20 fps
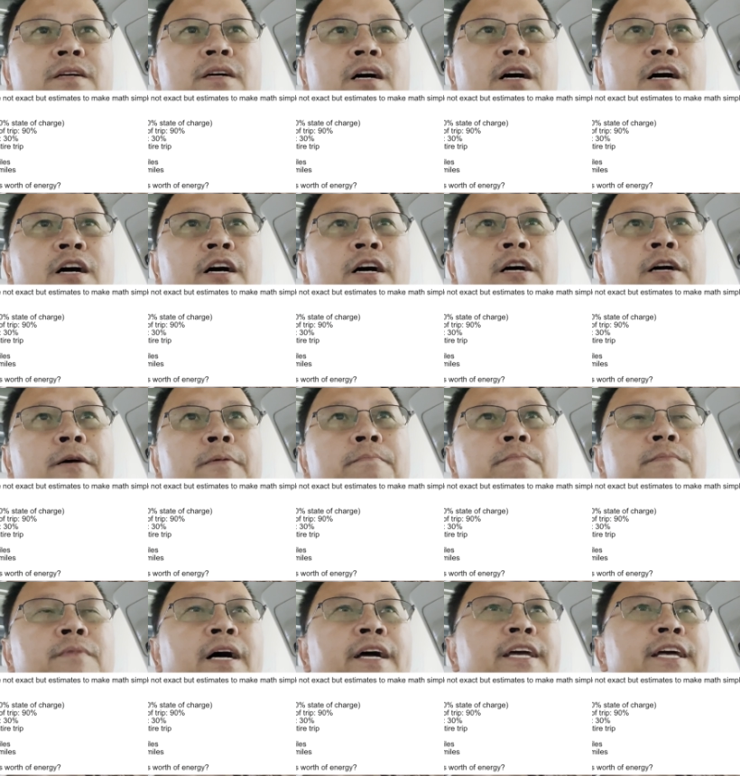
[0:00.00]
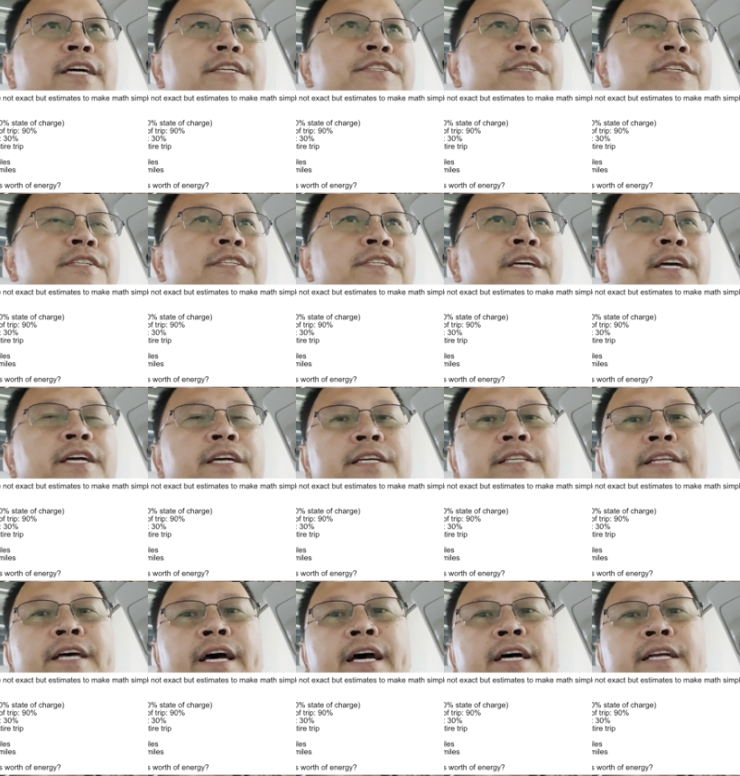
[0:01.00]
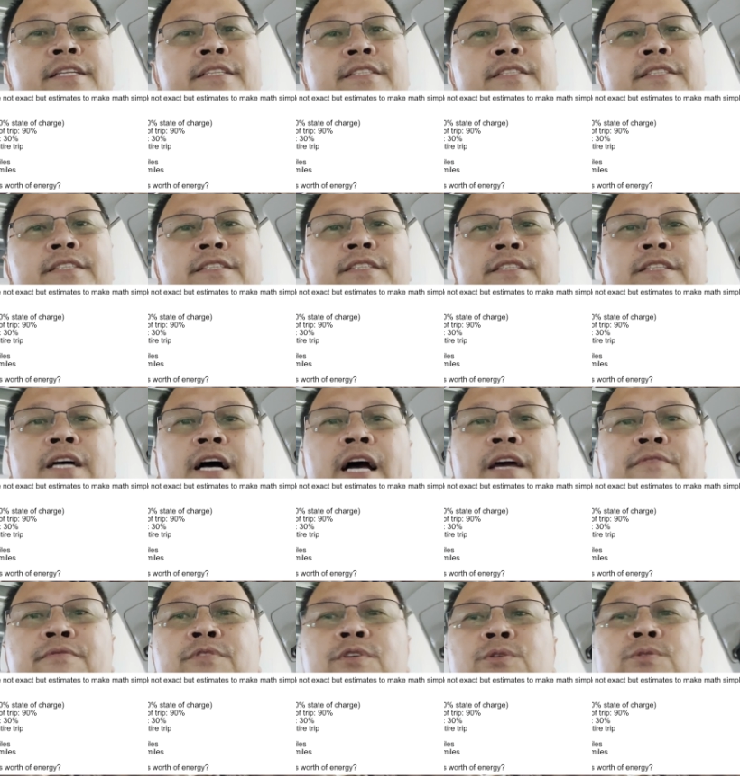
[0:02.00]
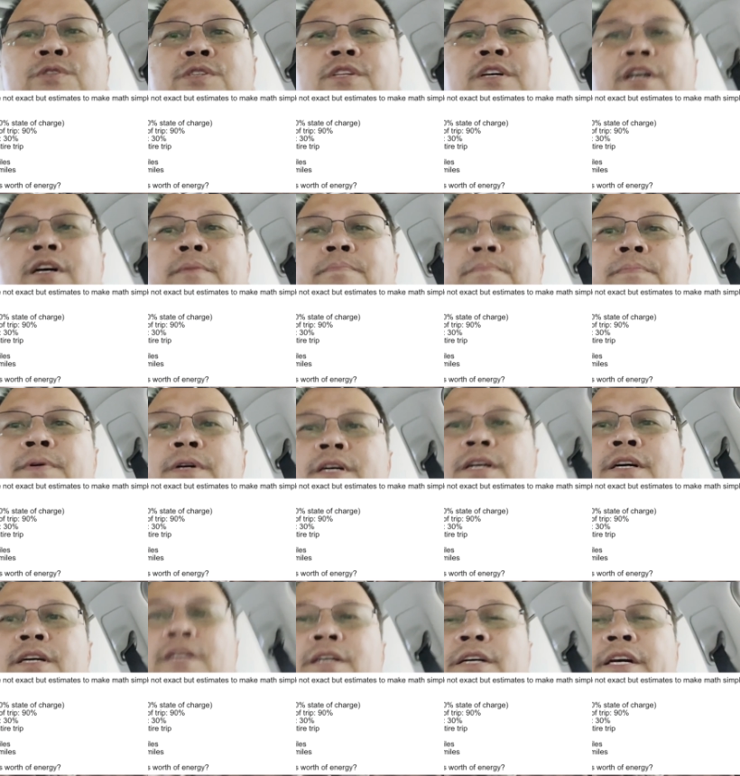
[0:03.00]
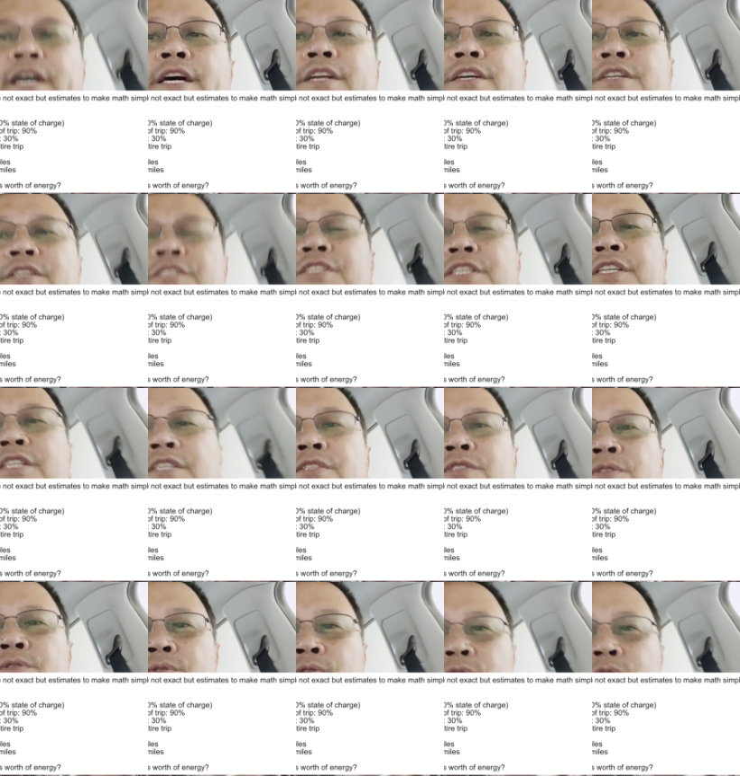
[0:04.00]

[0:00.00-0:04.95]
I guess you could say that I've used up energy to